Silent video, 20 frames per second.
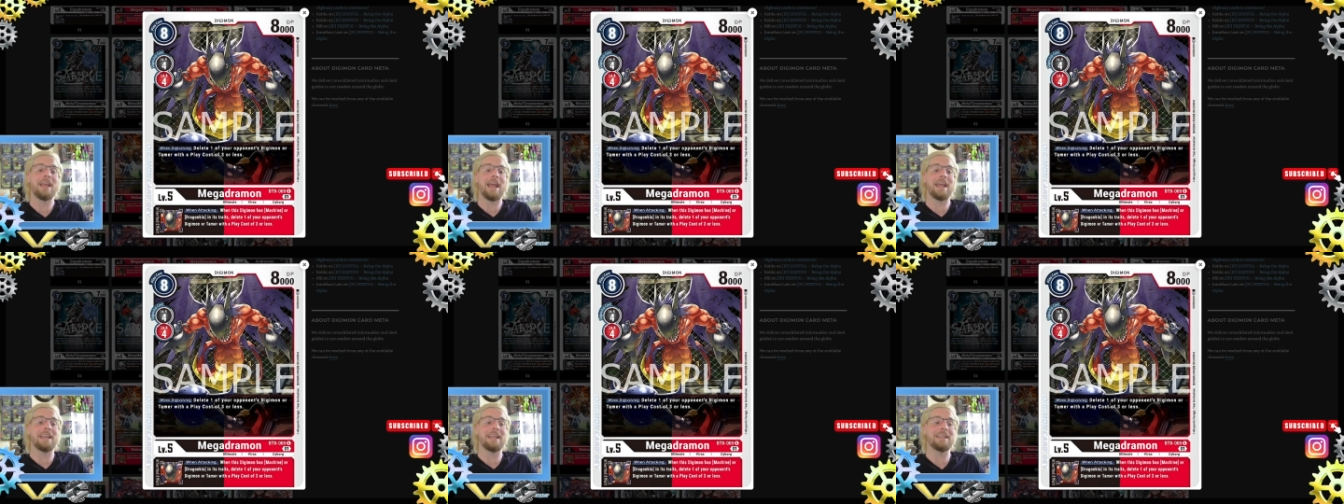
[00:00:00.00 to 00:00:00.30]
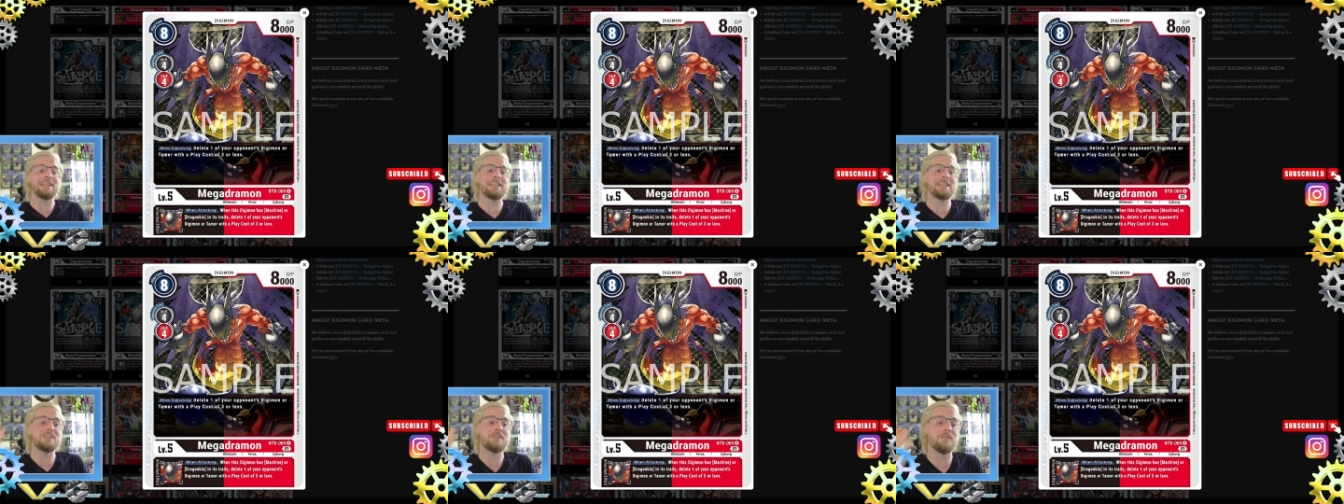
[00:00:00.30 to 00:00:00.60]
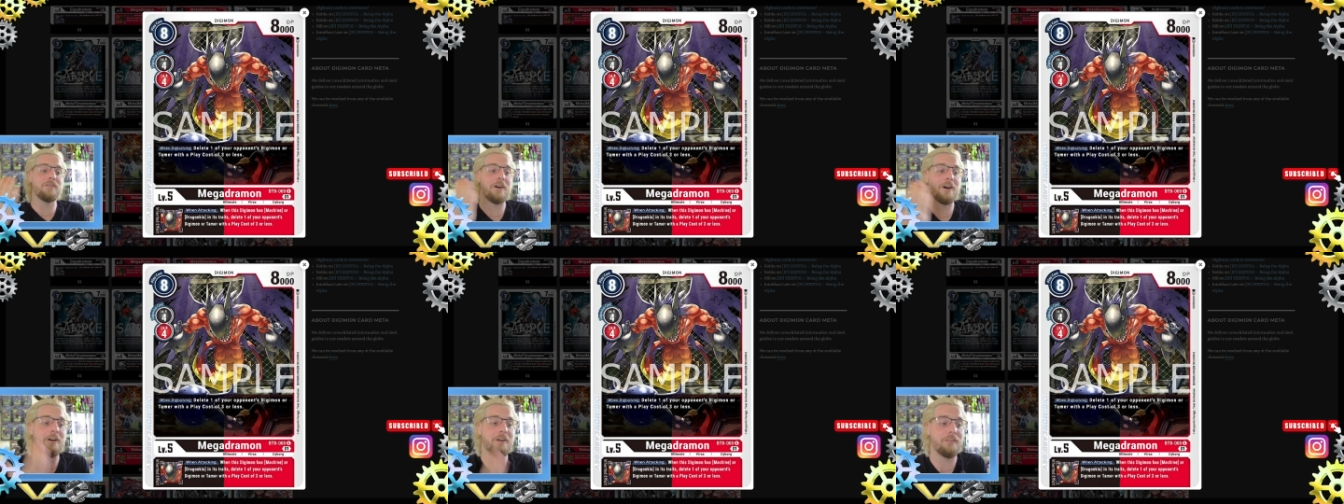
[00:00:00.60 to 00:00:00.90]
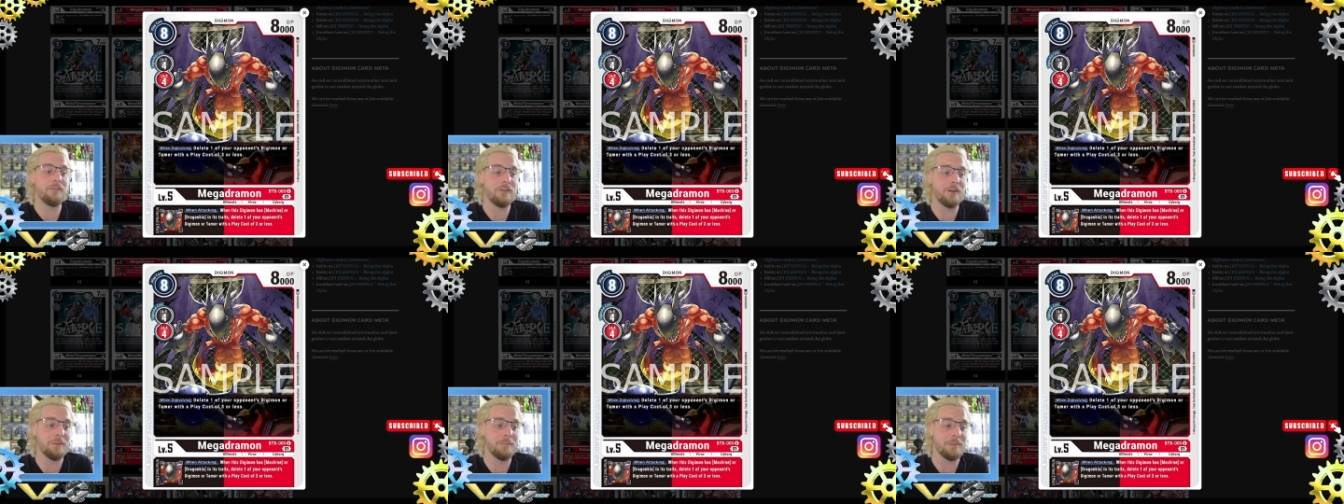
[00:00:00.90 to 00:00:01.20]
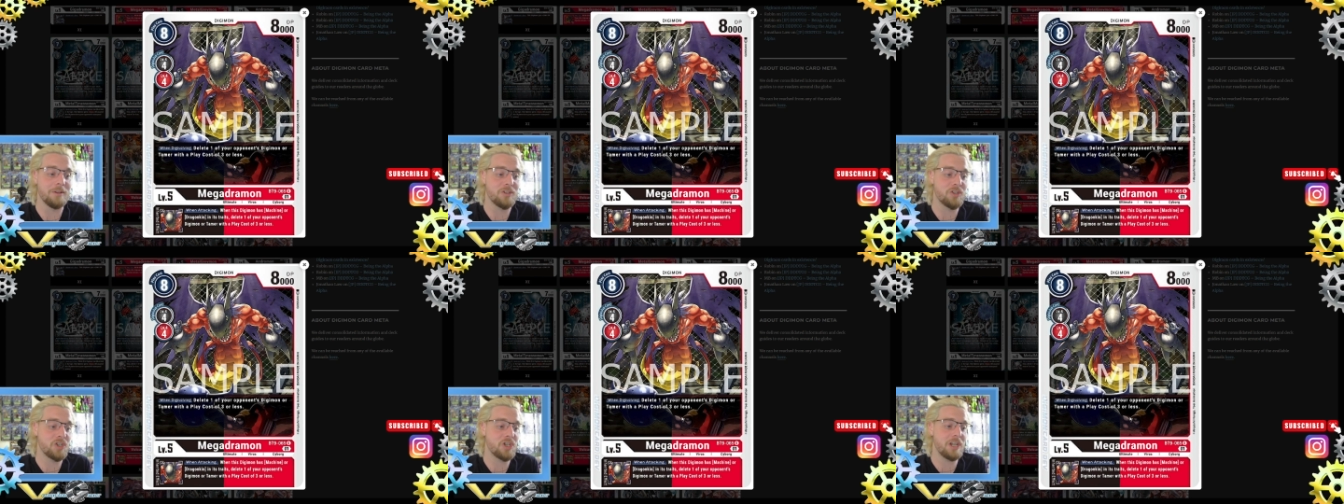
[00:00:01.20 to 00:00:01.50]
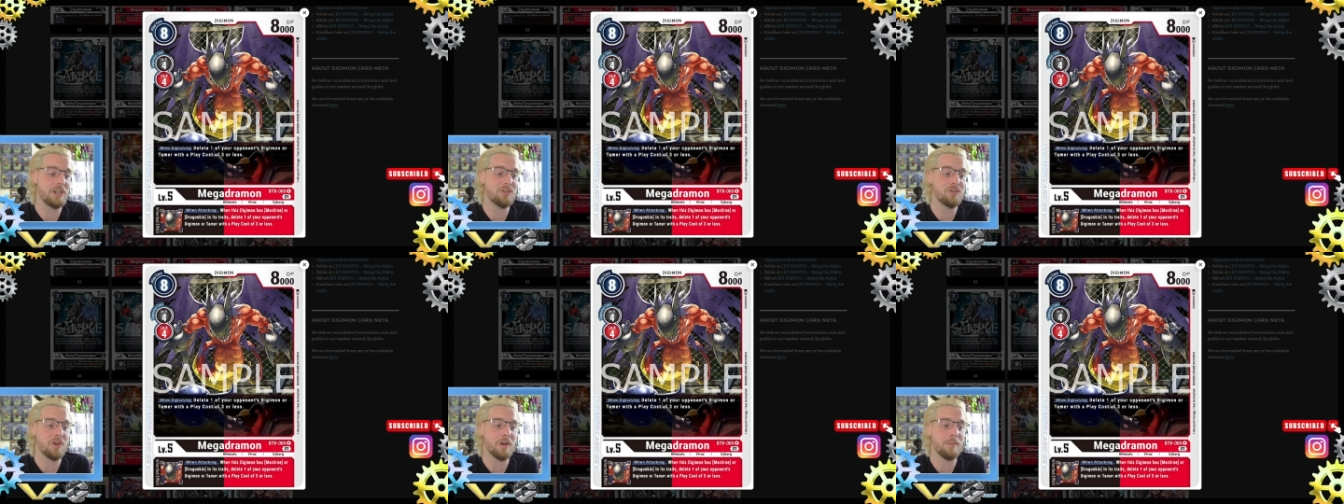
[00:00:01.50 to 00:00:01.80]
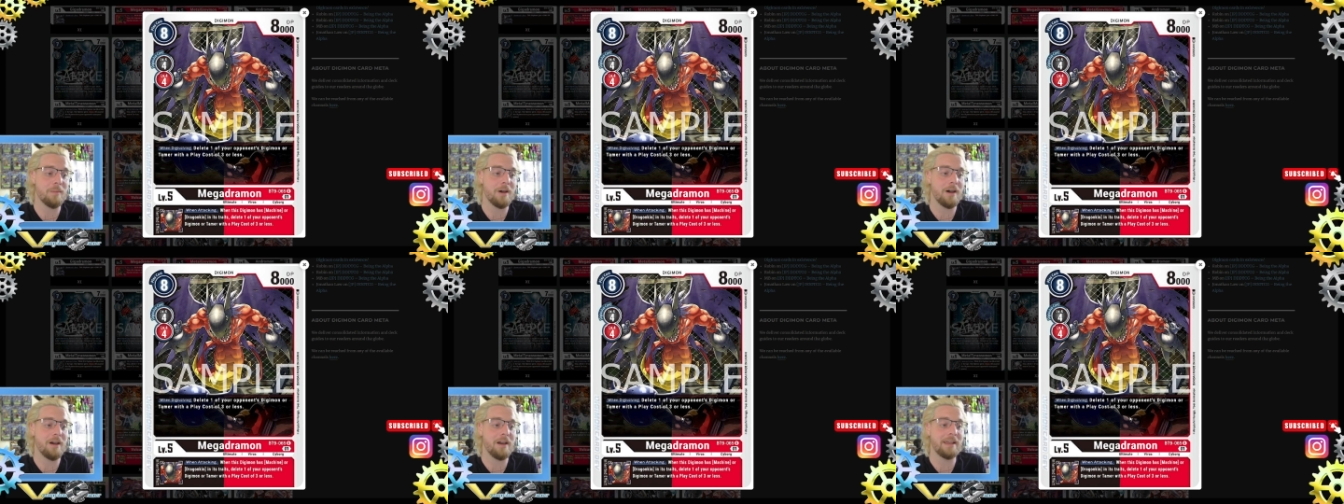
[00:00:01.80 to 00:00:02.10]
and then Digivolve for
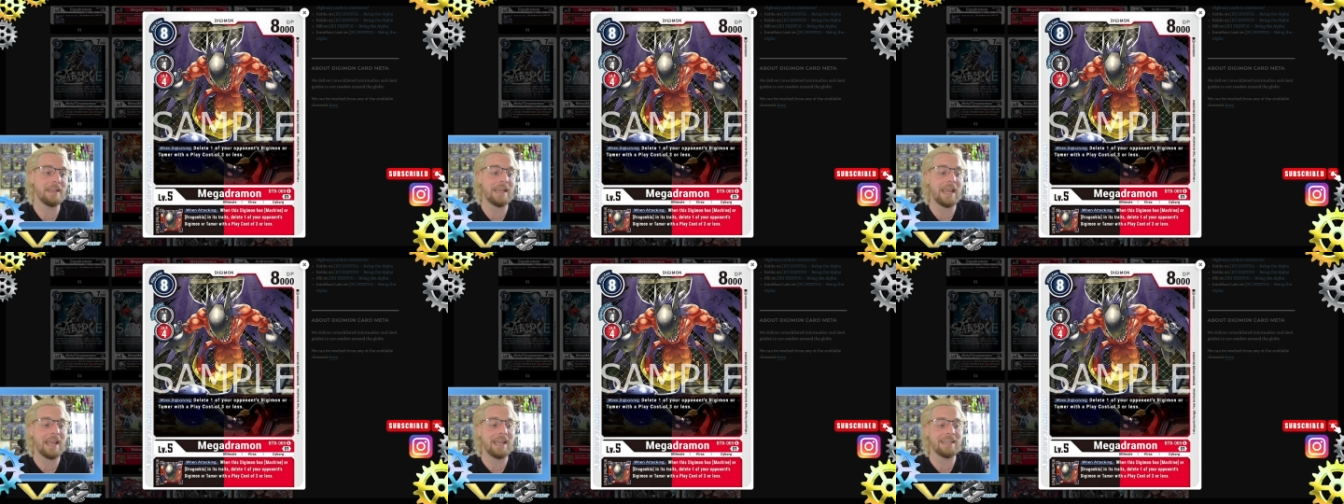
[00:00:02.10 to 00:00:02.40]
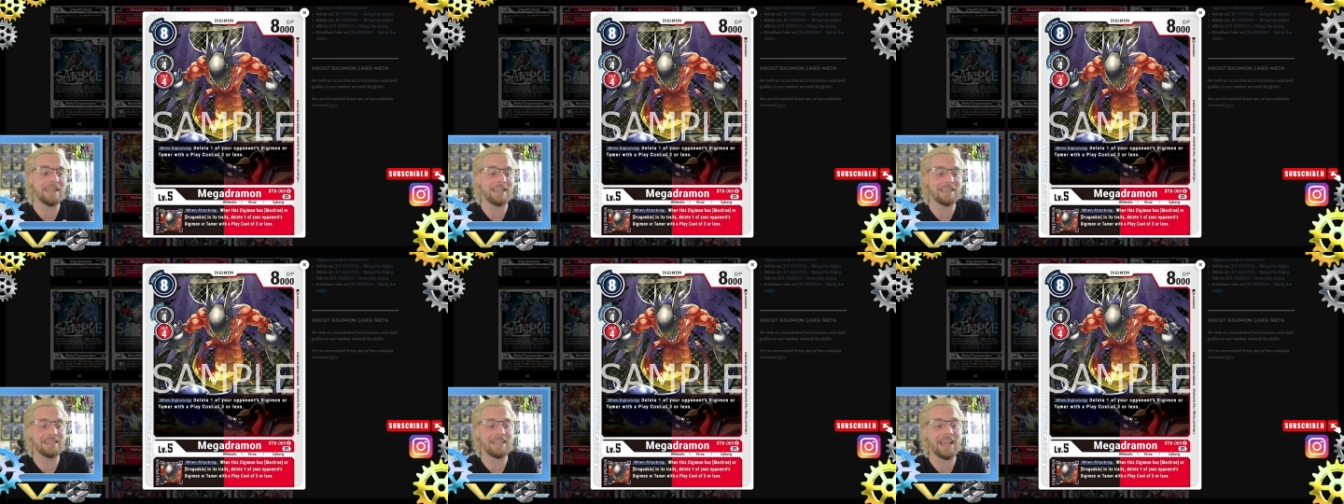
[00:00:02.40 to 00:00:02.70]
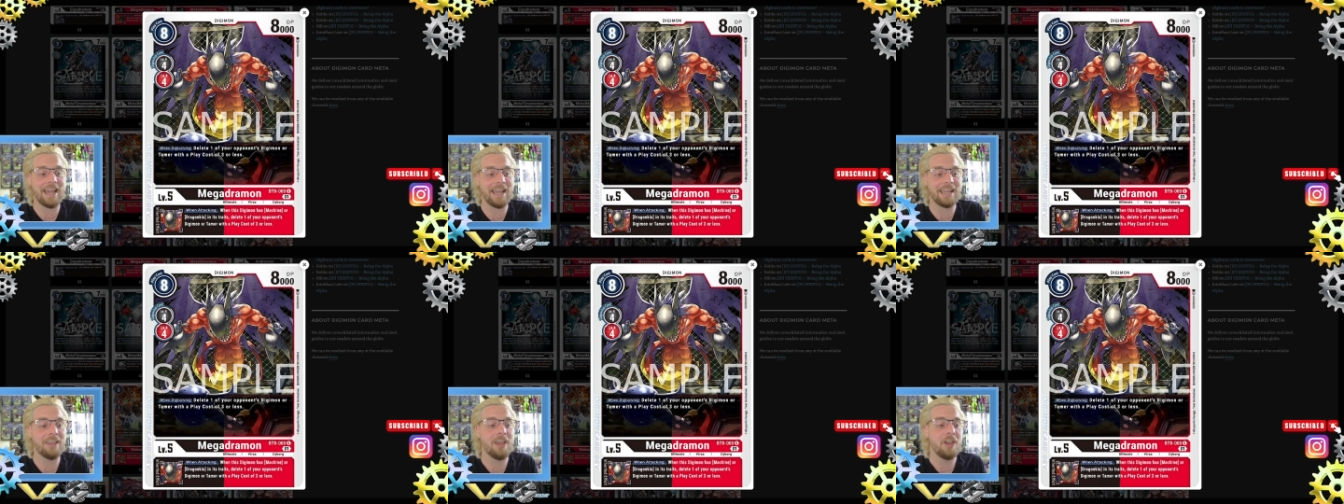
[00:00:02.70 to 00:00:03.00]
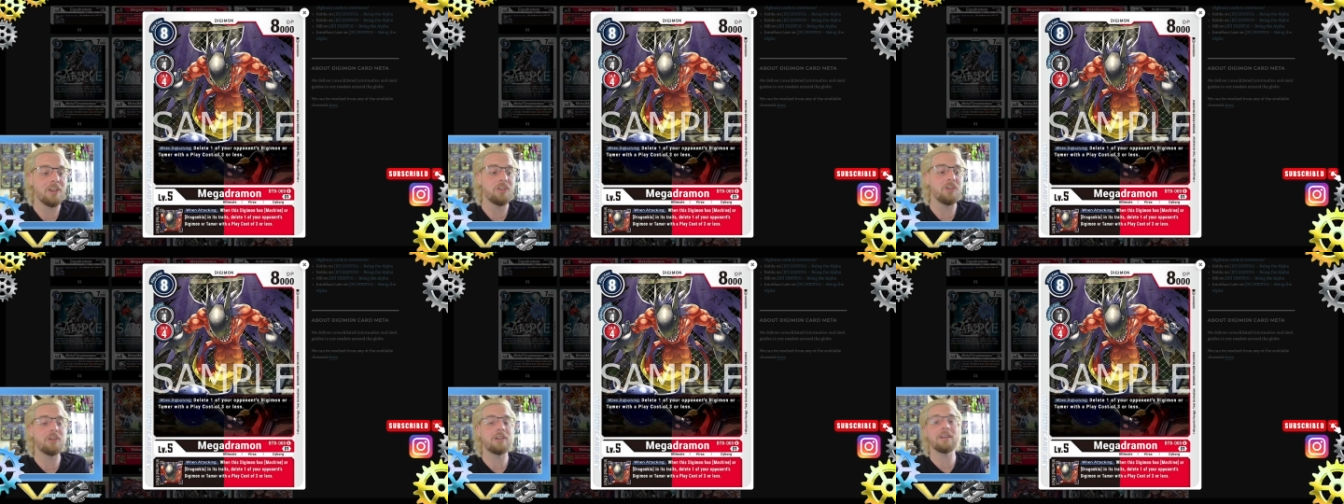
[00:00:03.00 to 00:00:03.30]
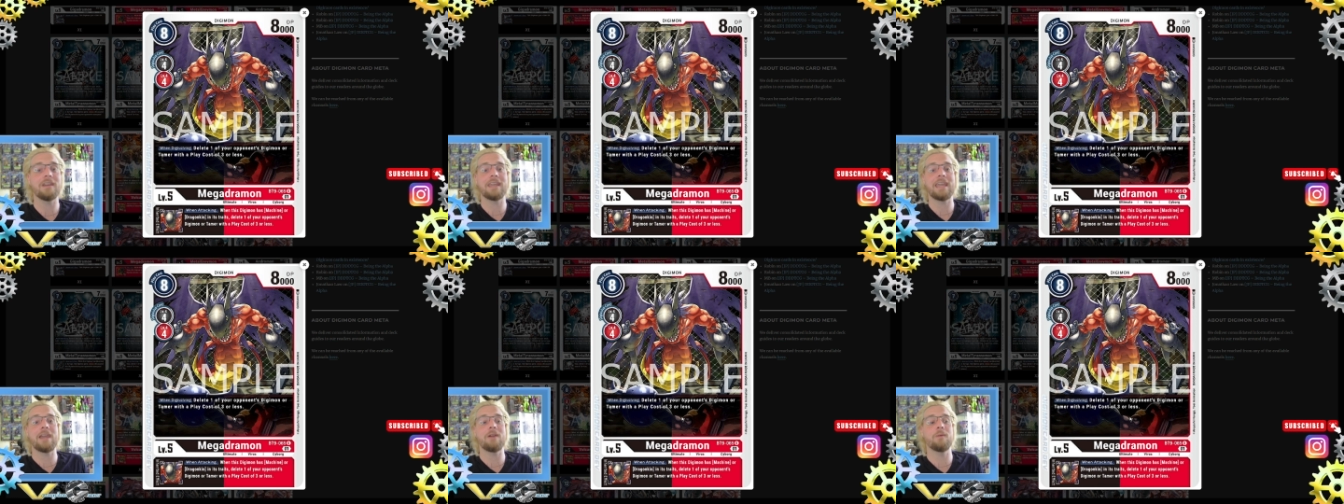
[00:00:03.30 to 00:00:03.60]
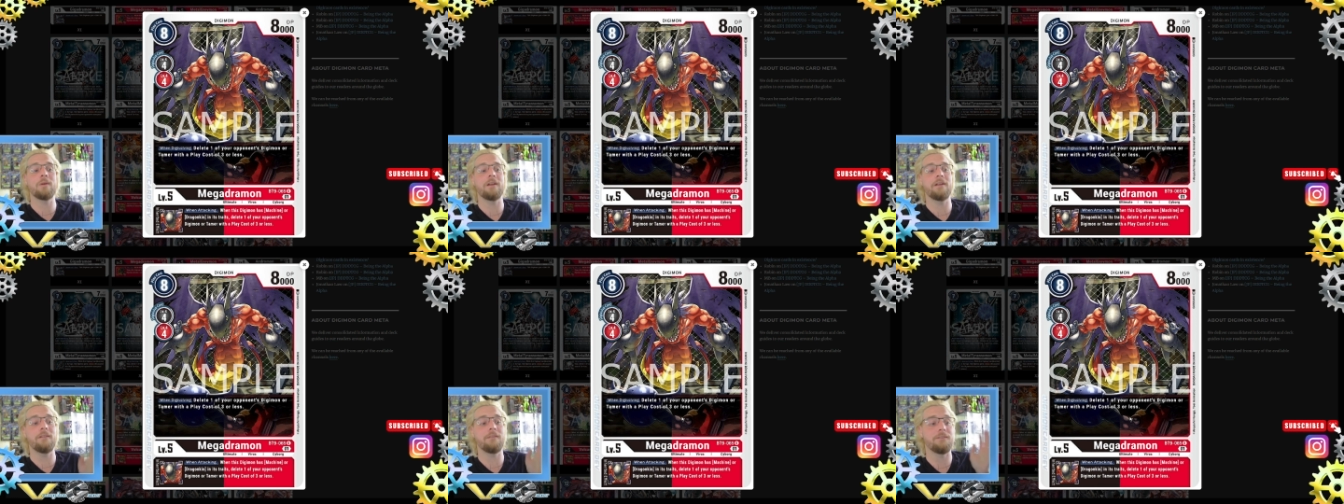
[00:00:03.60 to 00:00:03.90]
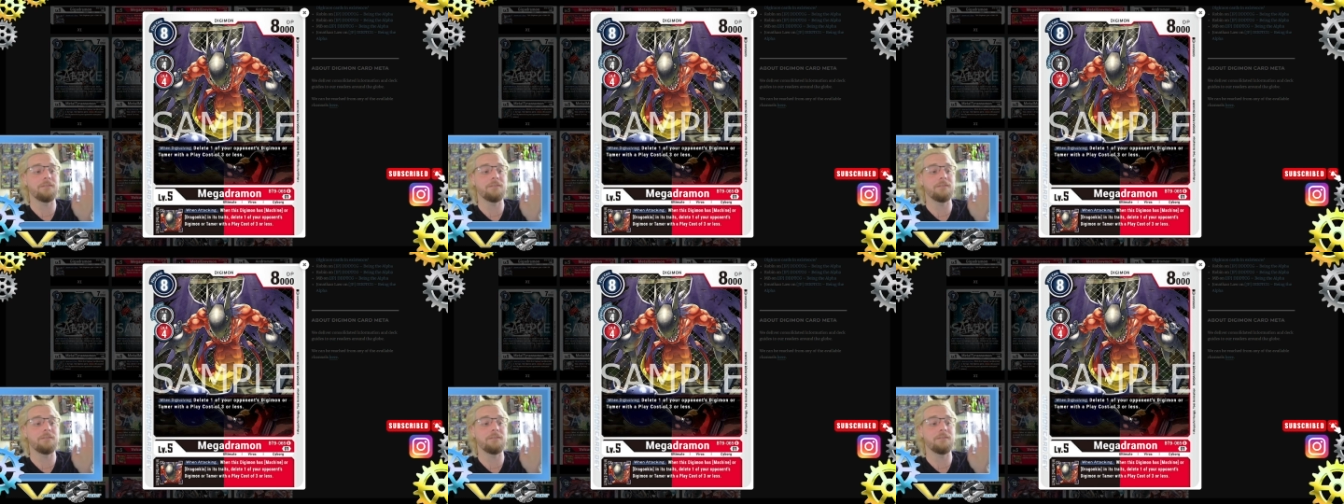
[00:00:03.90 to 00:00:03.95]
machinedramon and attack, you could get rid of